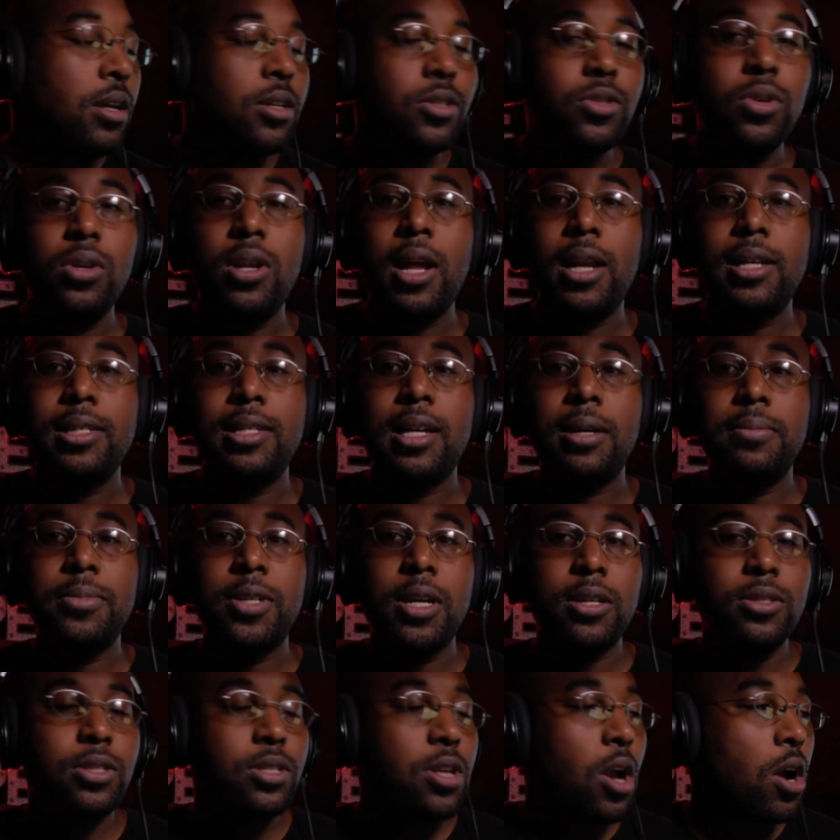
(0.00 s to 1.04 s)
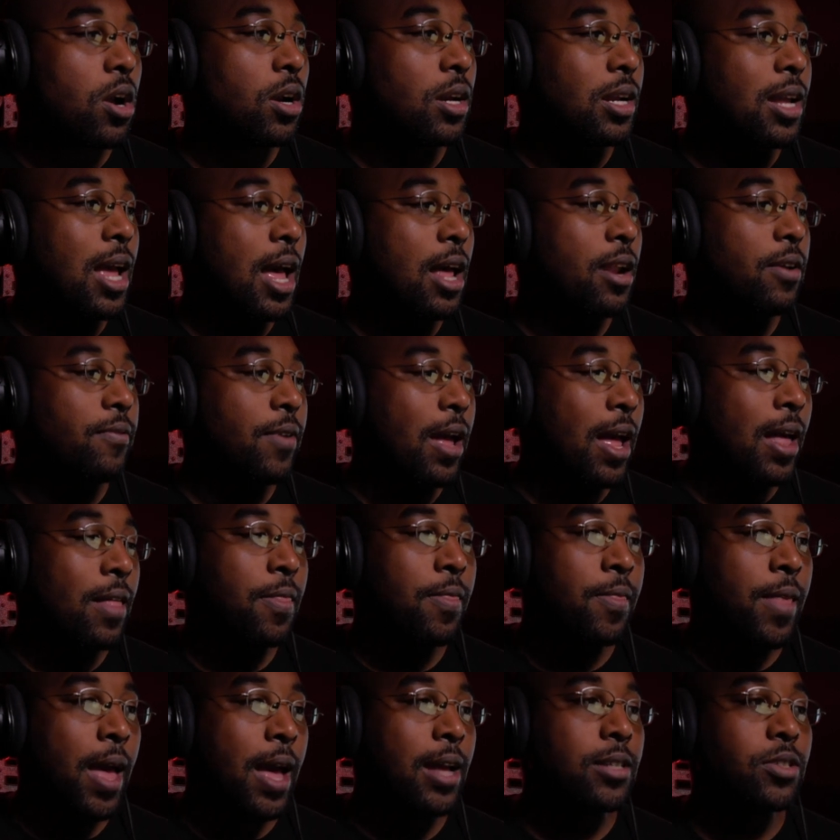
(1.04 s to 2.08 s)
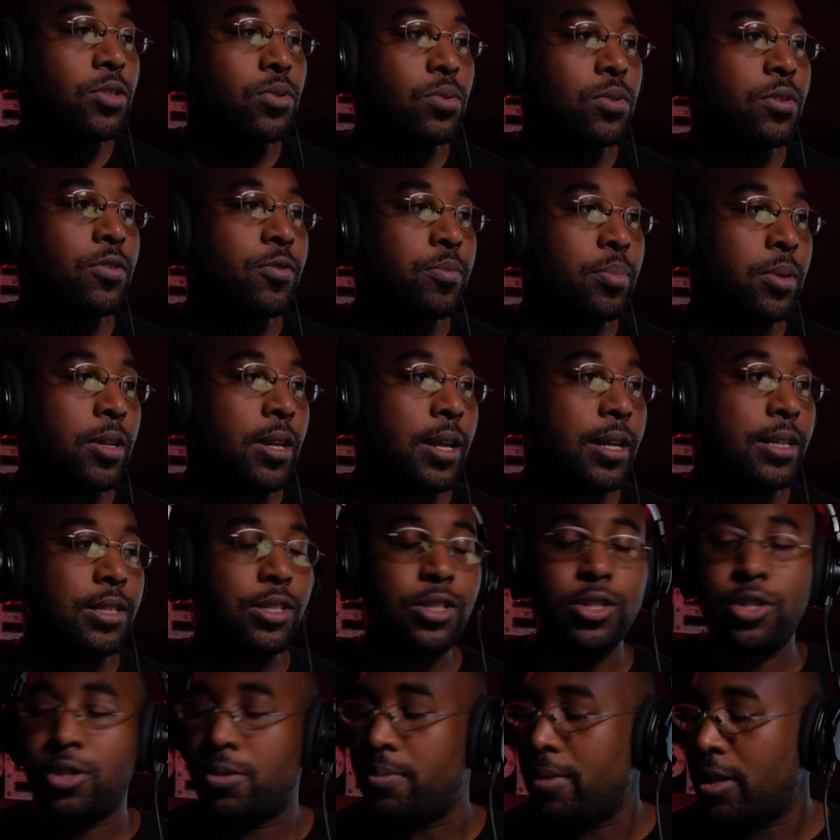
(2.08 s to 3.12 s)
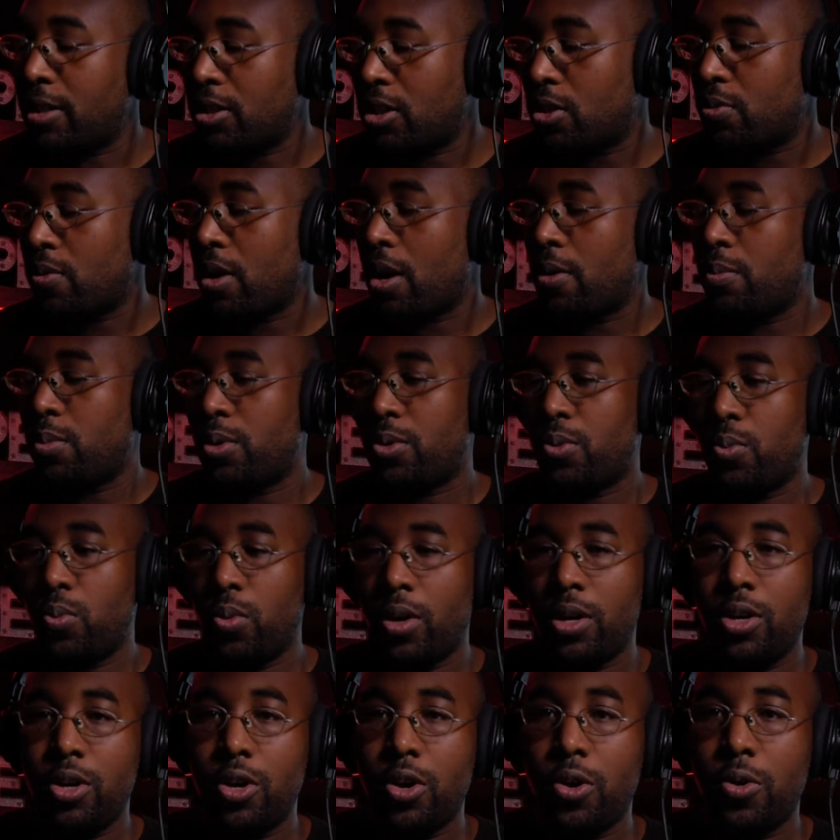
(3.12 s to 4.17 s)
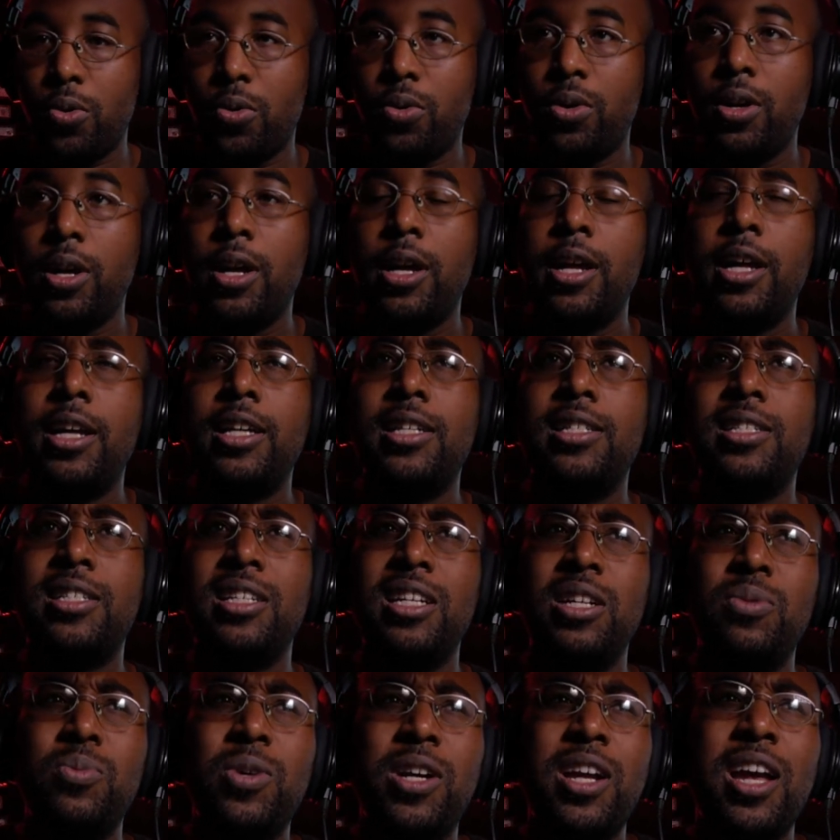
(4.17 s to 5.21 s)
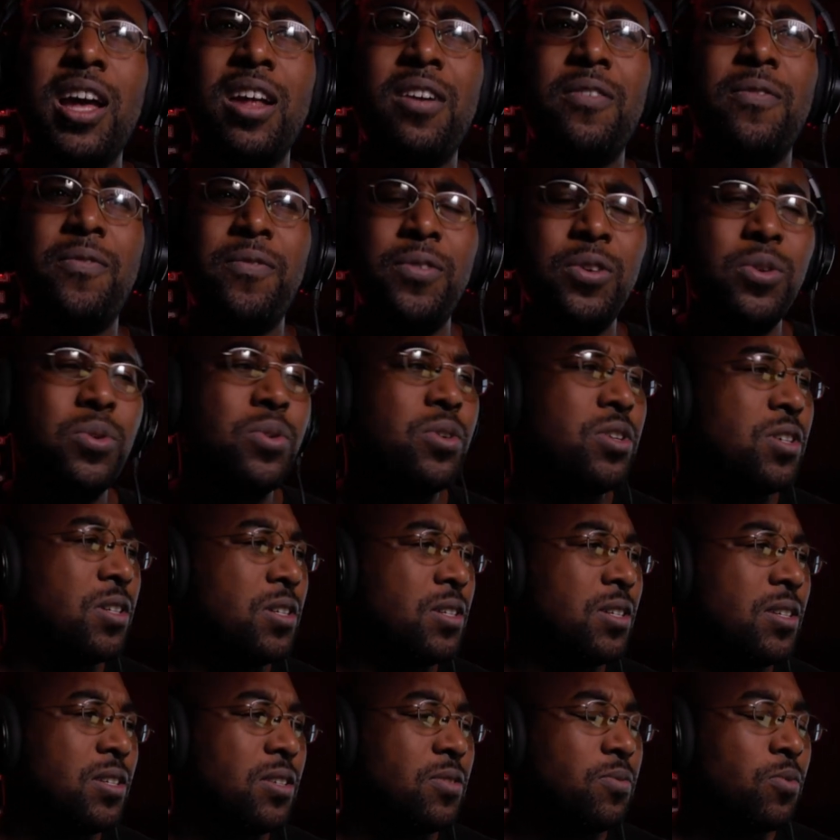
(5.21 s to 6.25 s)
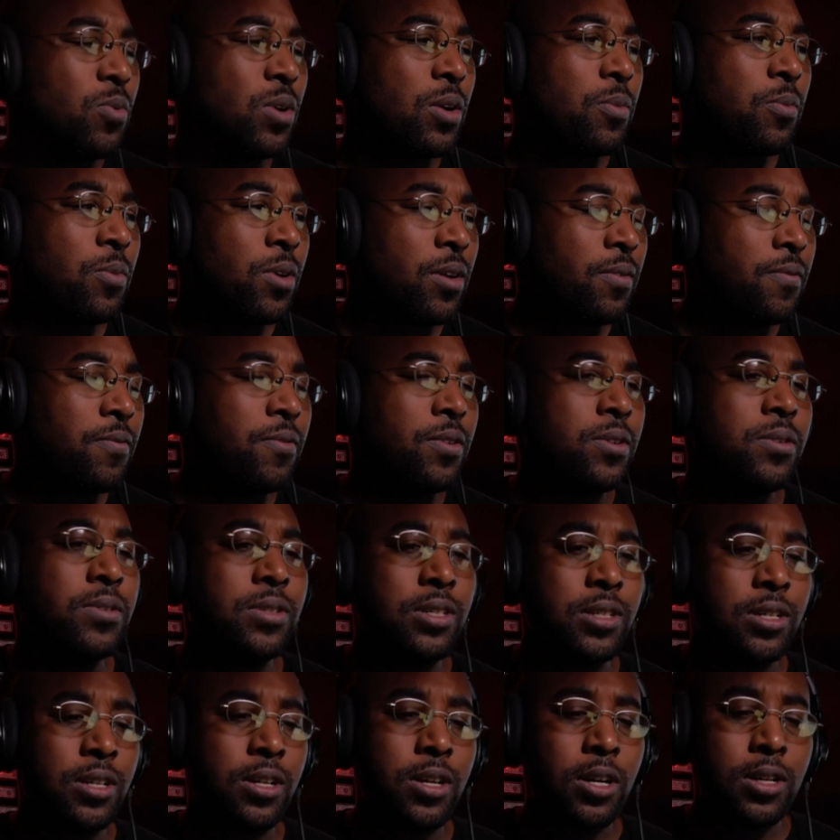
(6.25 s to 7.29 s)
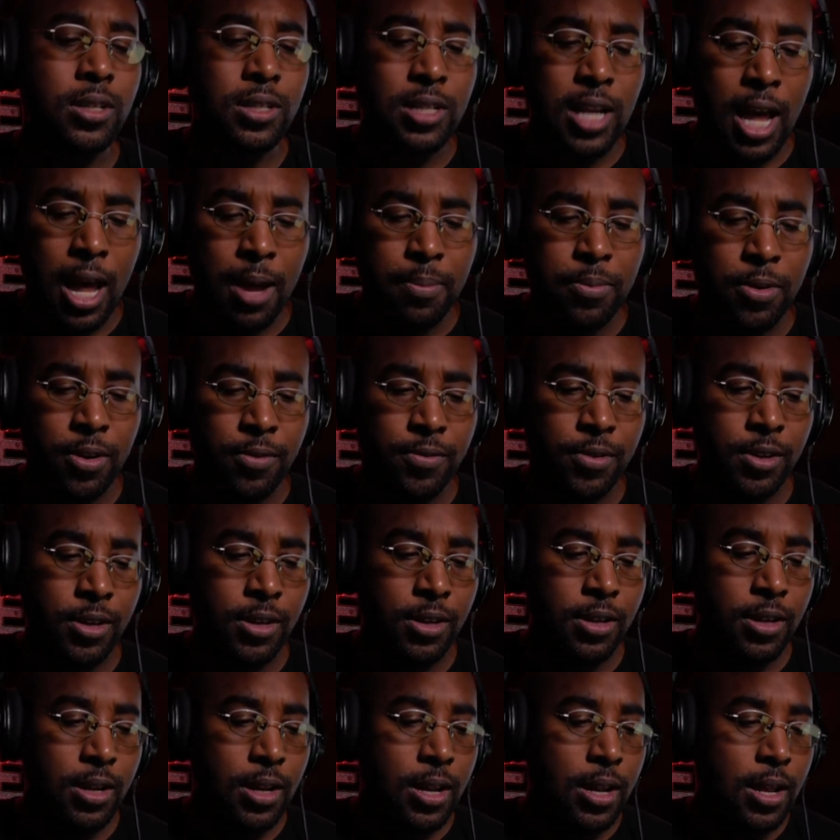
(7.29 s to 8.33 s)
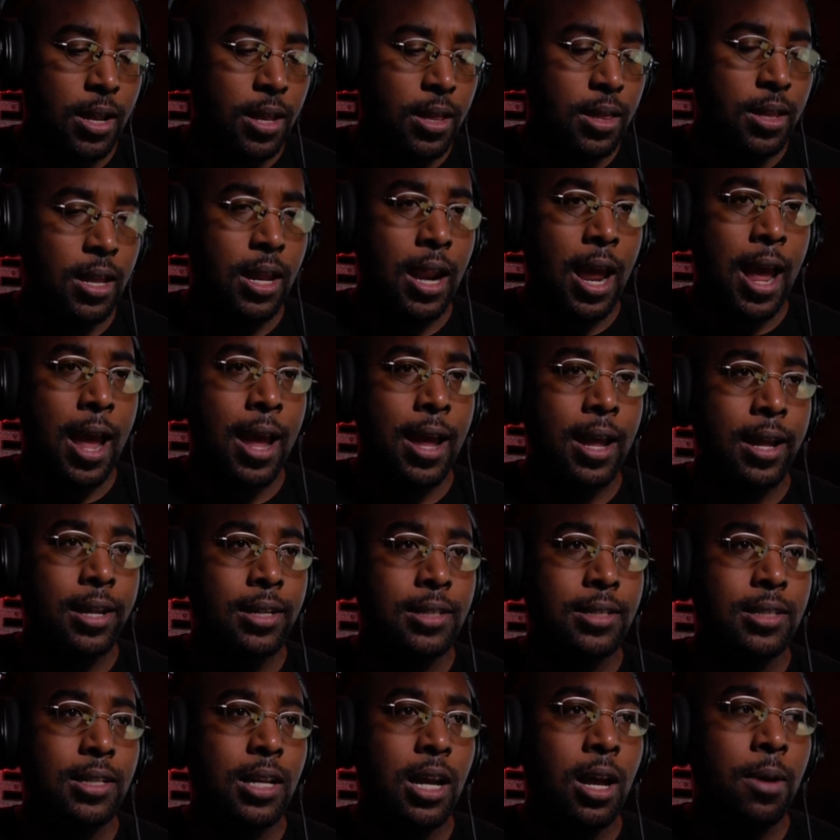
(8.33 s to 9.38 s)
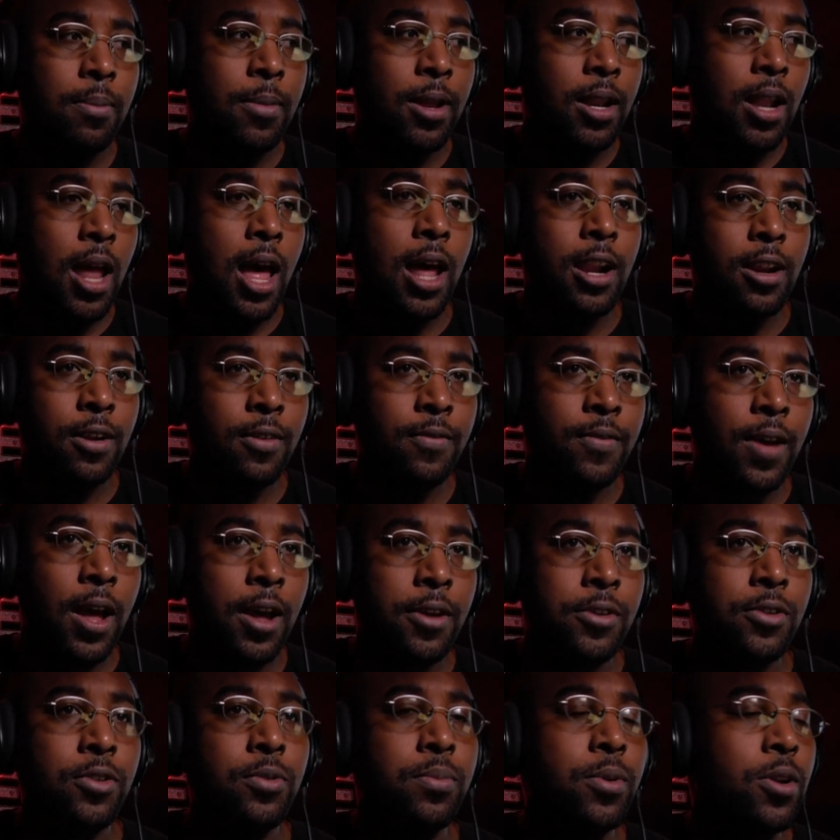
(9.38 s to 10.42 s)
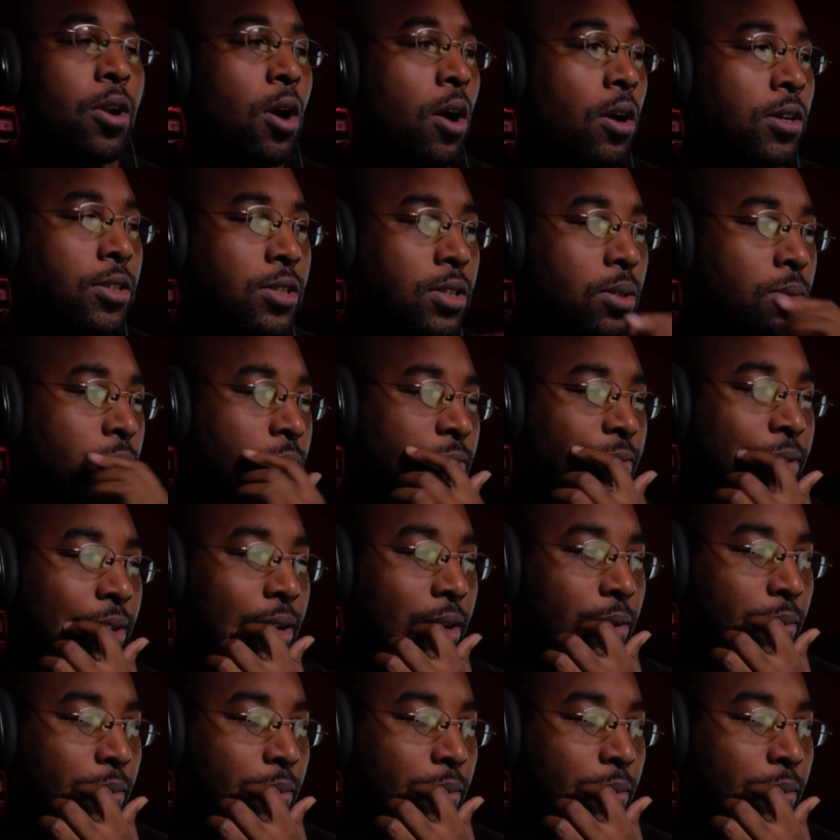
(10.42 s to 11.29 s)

So a lot of times I'll start kind of at that sort of place, just messing around with one note, seeing what kind of feel good, what, what feels good on top of it, that has a melodic value, but also is very